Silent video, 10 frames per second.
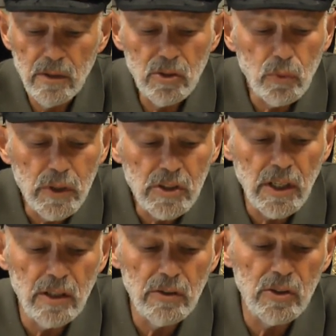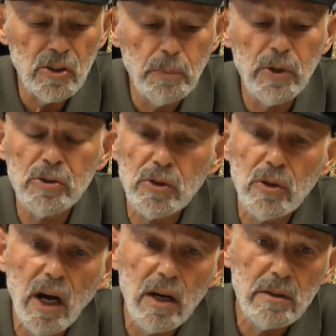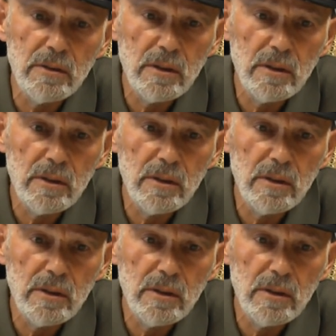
to restart the spiritual heart